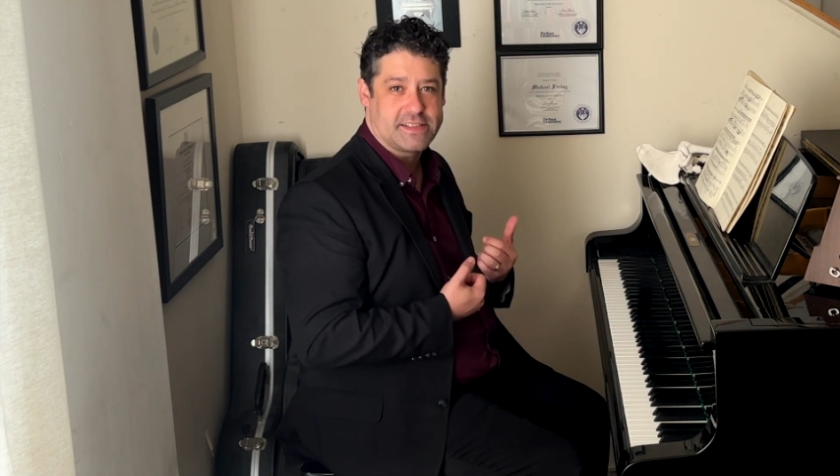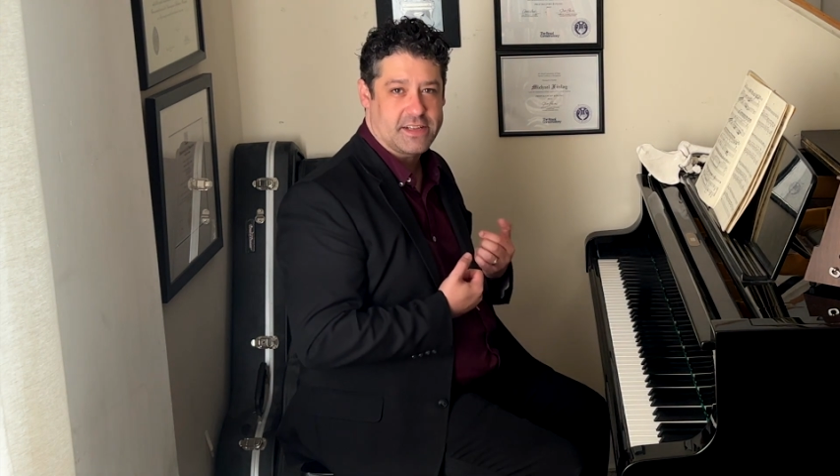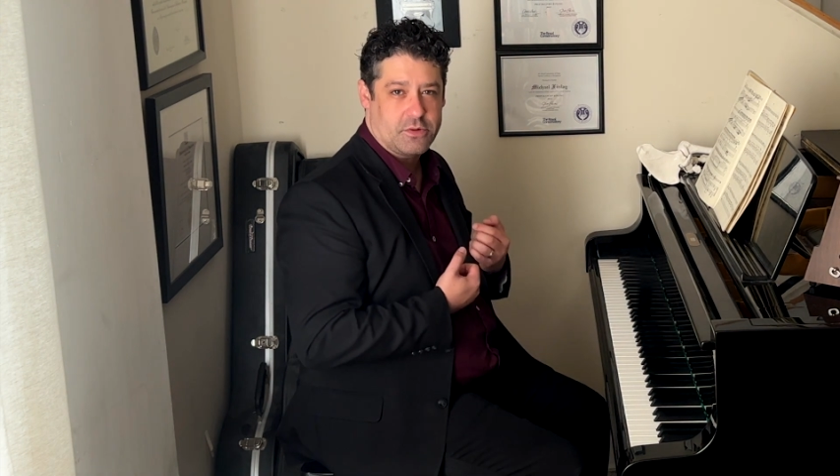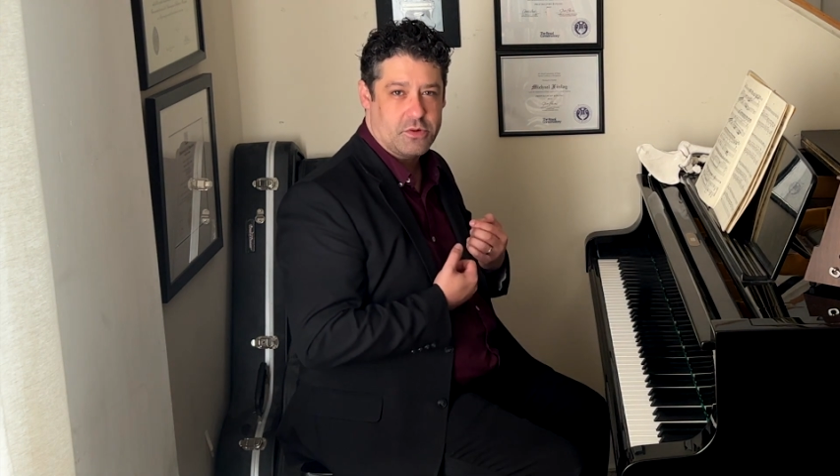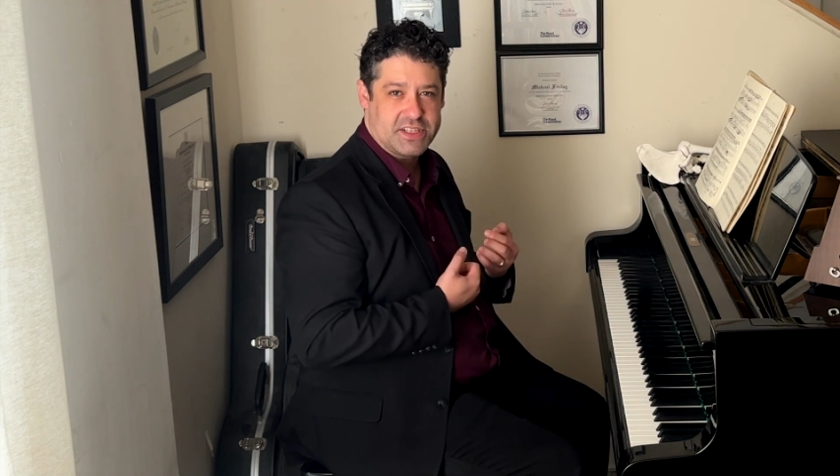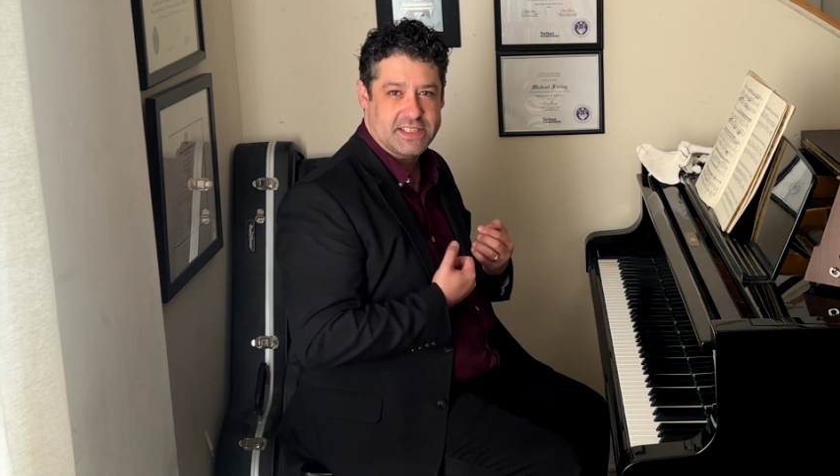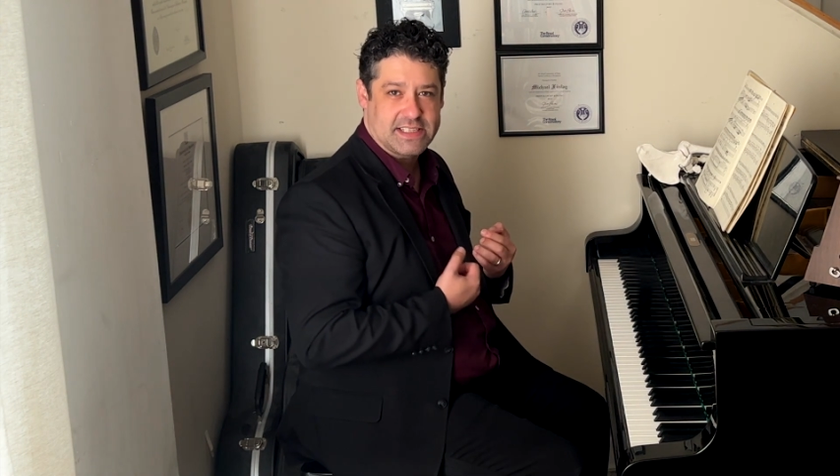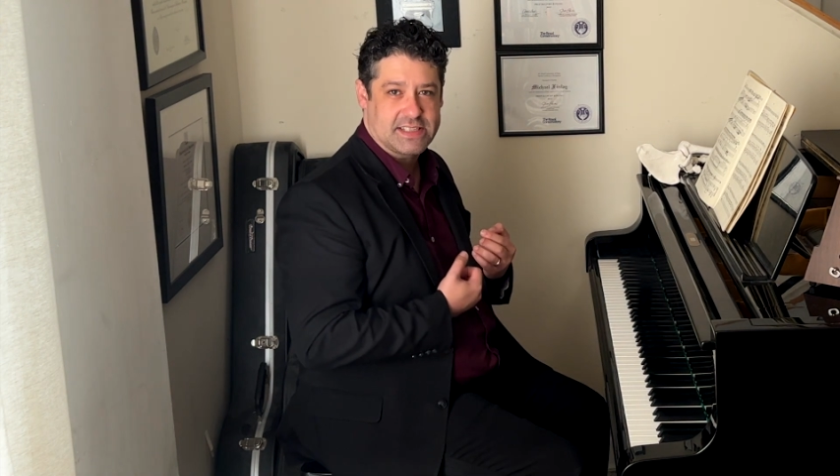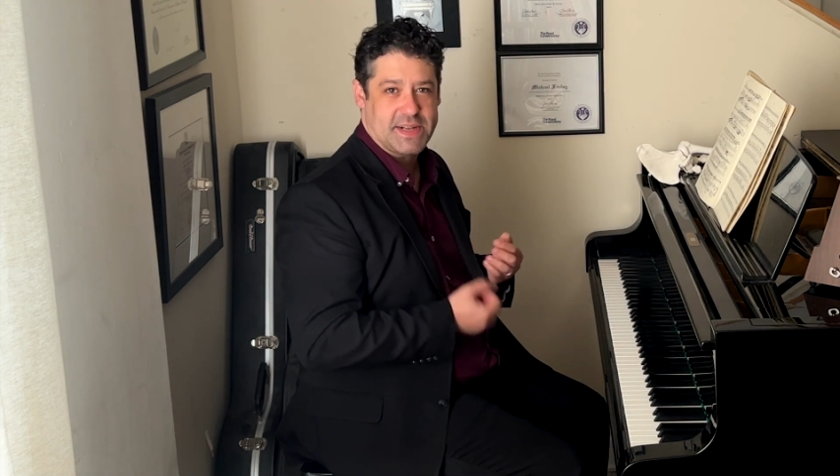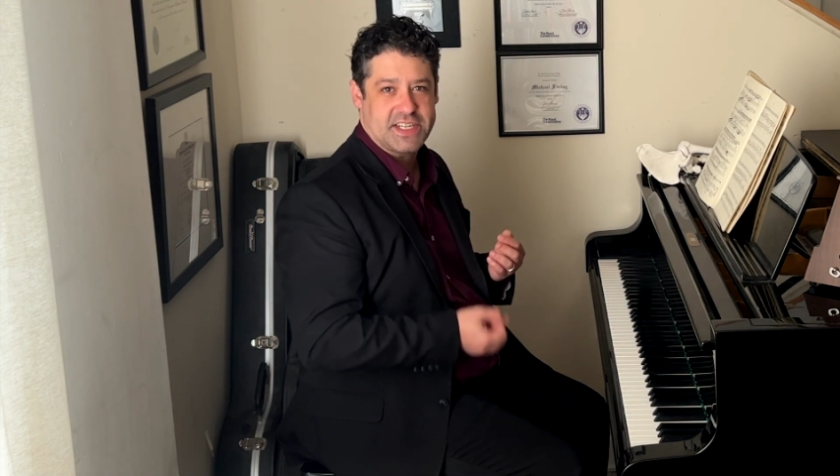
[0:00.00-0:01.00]
the gorgeous
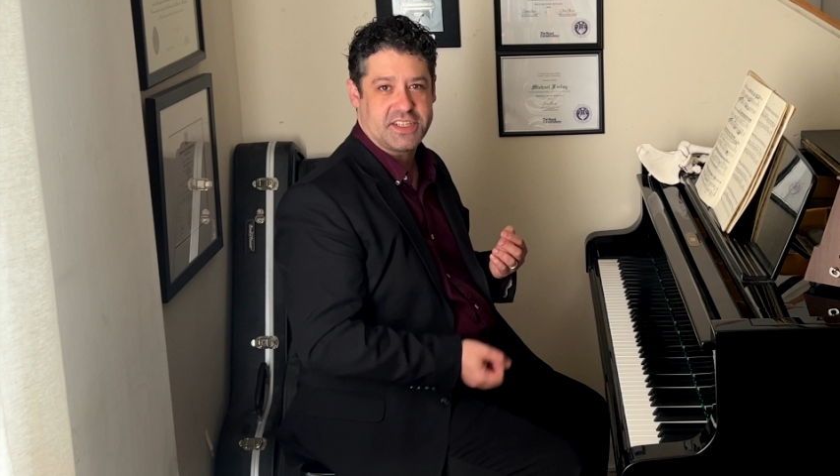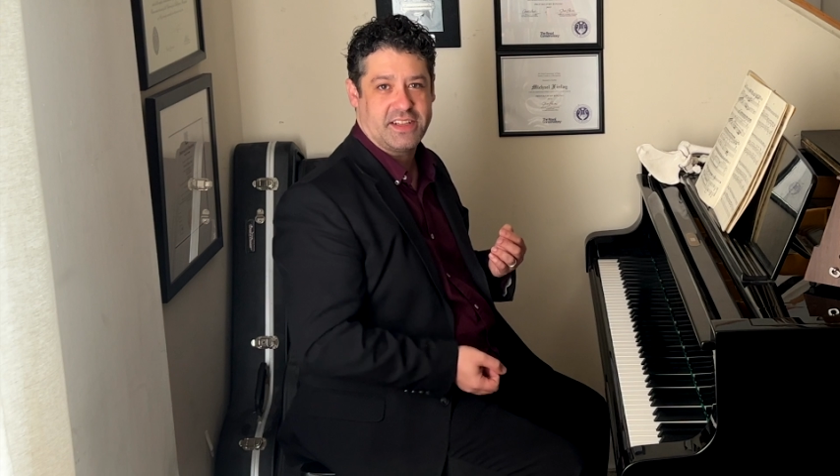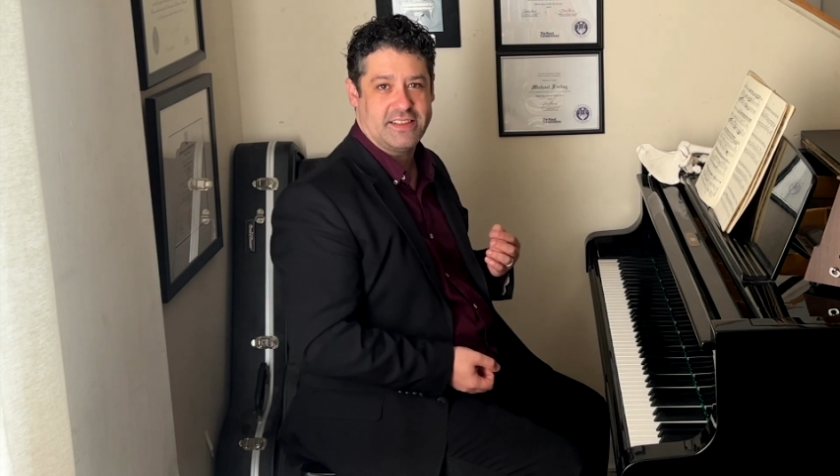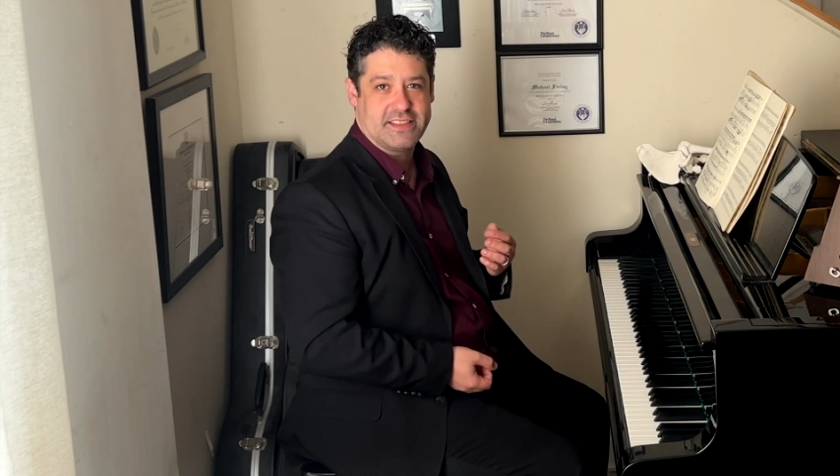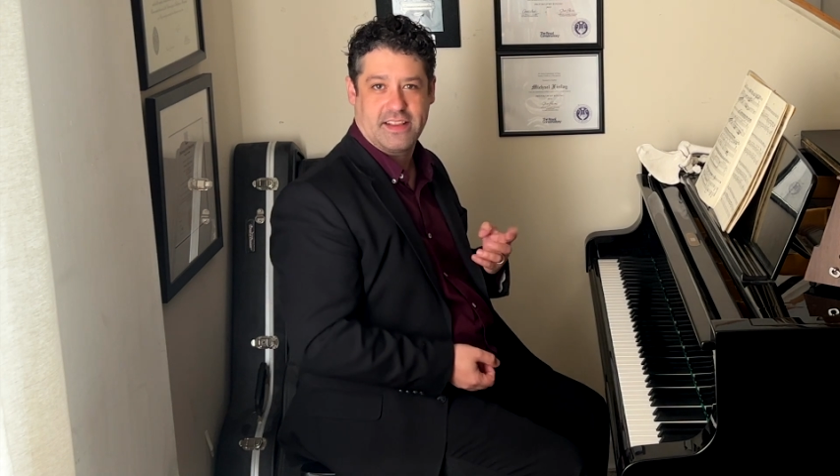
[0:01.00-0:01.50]
suspensions,